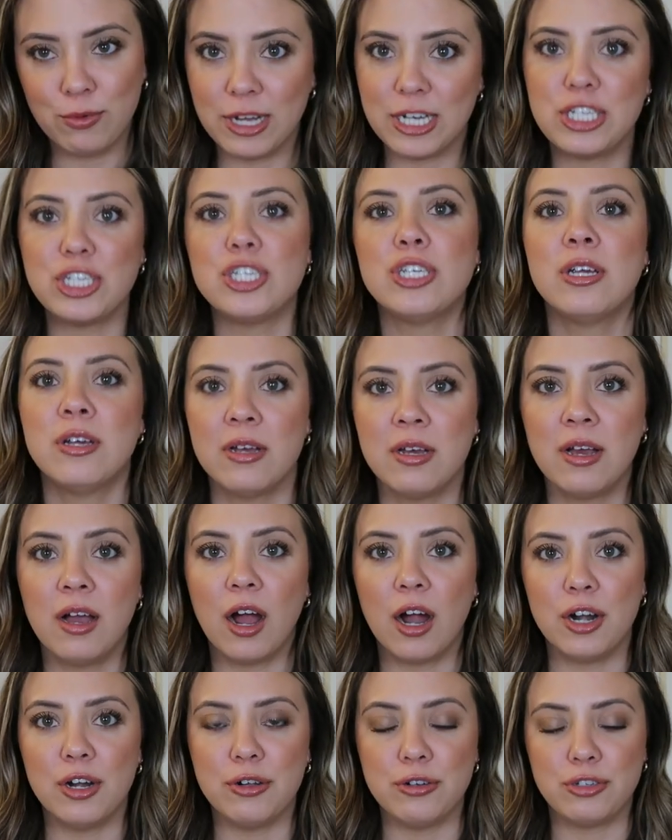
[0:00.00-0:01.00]
which
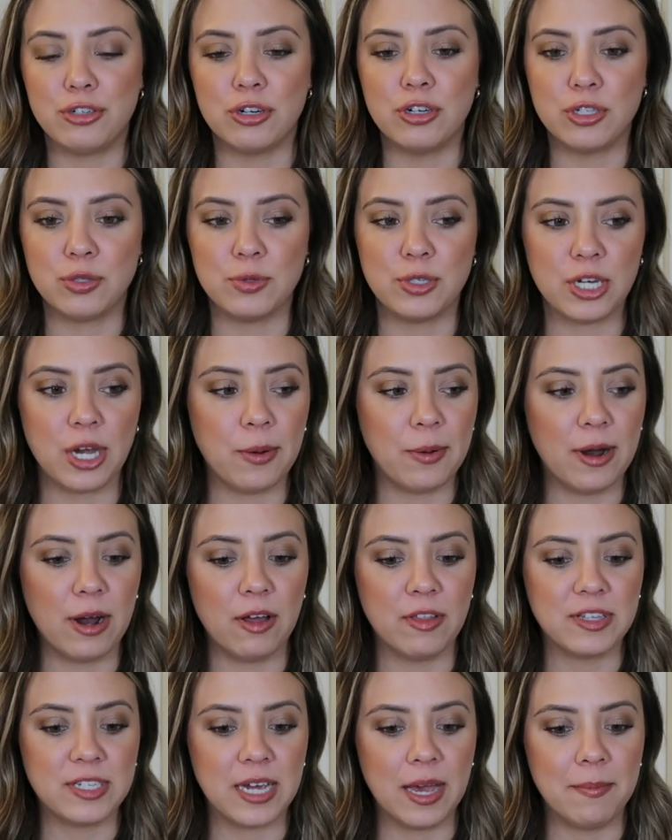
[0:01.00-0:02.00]
are neutrals, which I wear
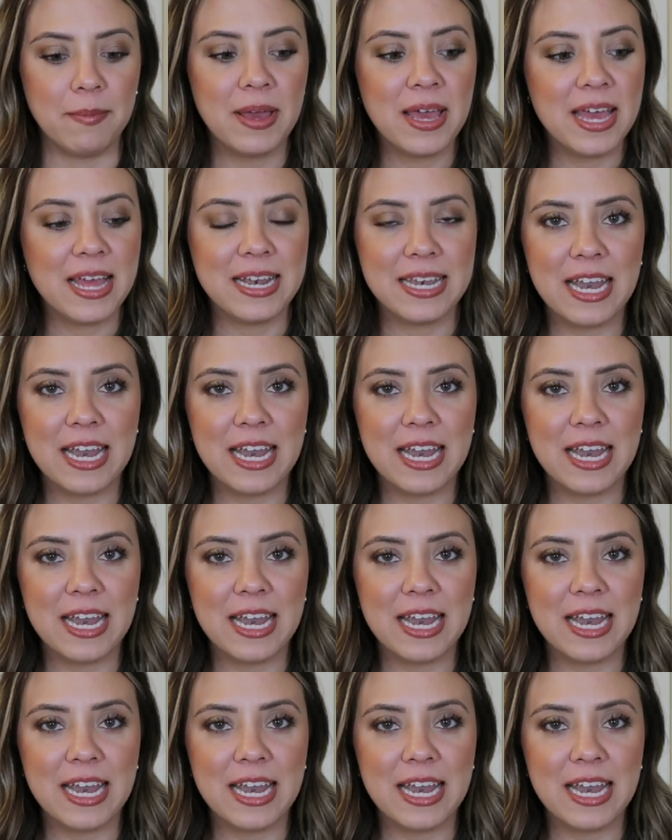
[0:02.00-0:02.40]
all the time.